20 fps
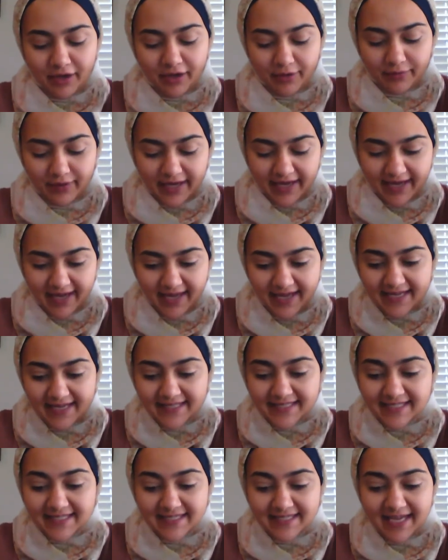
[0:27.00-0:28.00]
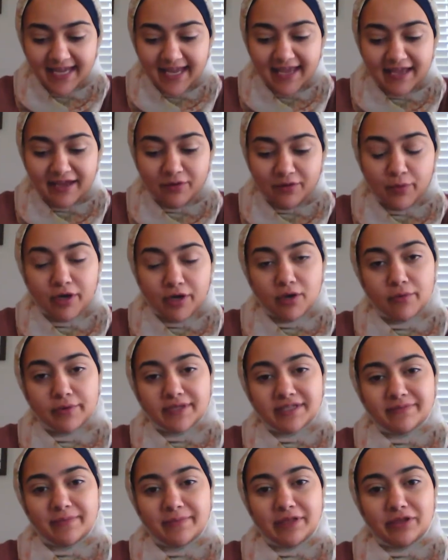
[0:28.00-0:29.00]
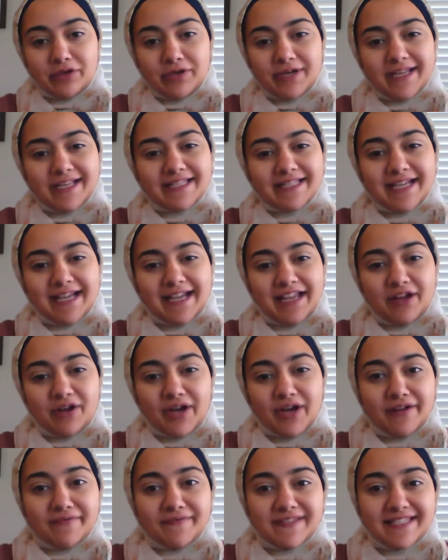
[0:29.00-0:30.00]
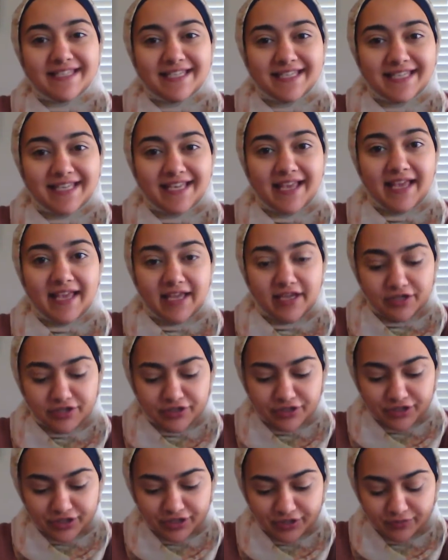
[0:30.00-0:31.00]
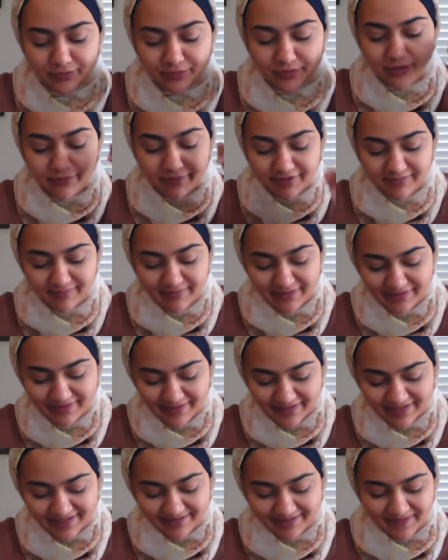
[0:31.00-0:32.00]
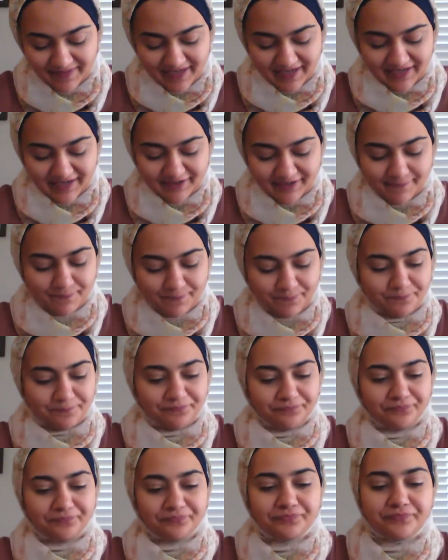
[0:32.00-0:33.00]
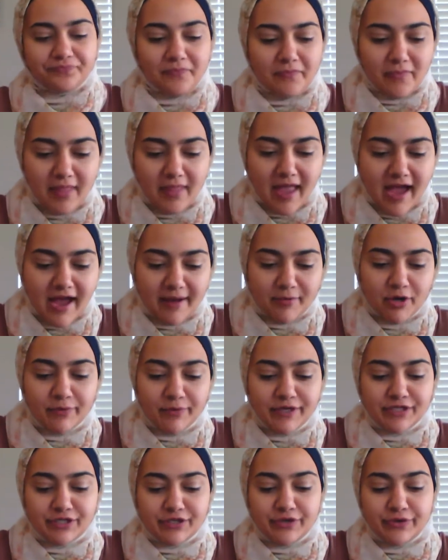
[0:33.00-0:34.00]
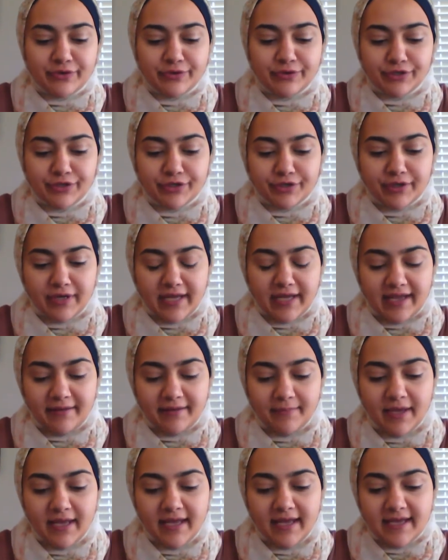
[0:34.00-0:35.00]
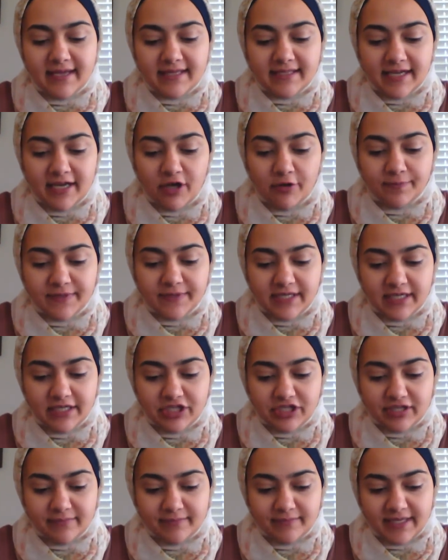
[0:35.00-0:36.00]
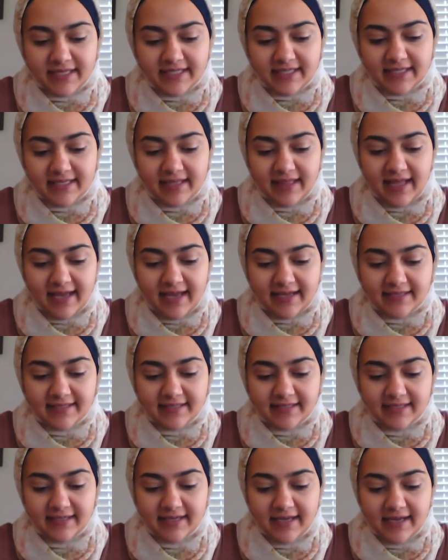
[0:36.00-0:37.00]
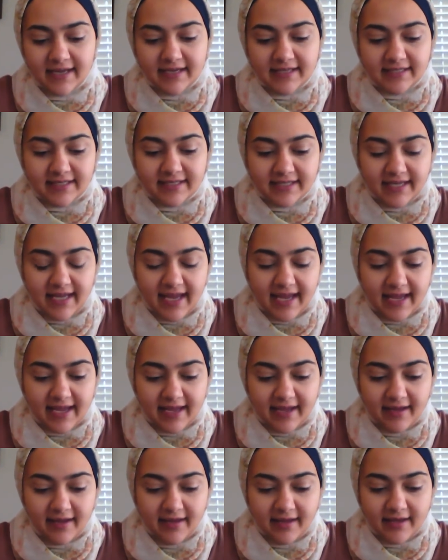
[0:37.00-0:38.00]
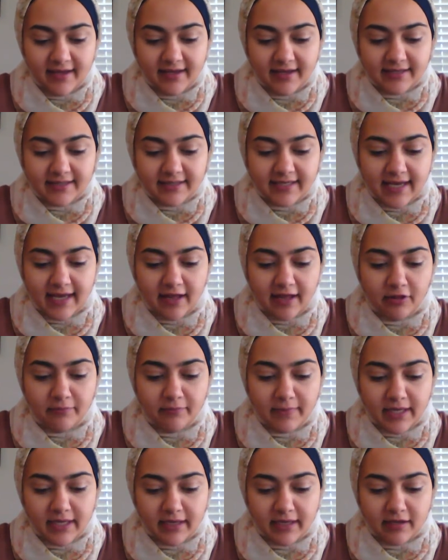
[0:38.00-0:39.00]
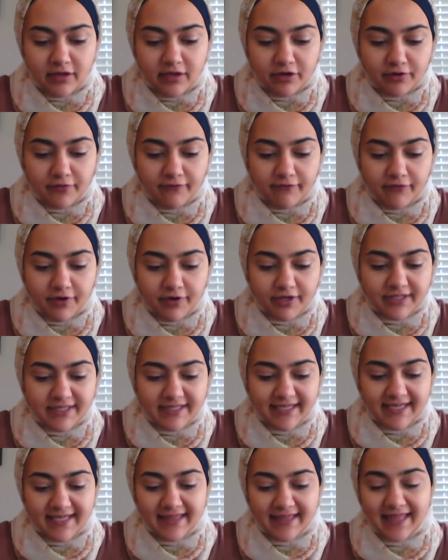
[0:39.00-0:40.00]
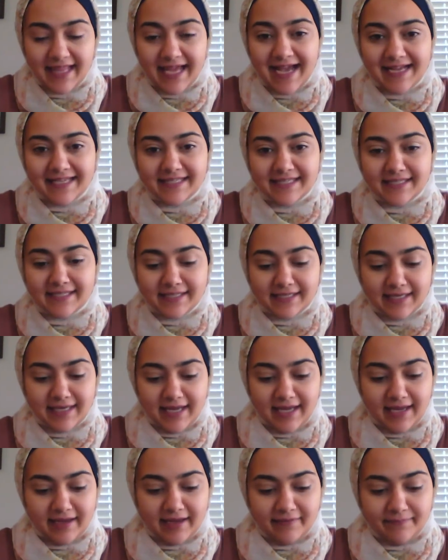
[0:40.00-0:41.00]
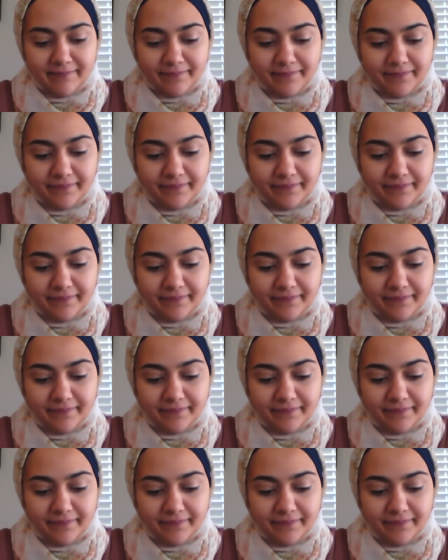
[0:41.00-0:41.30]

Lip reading: Okay. Today, we're going to be learning Diagraph TH. We're going to be learning something new. I'm going to use your name to help teach something to the class. Today, tell me your first and last name.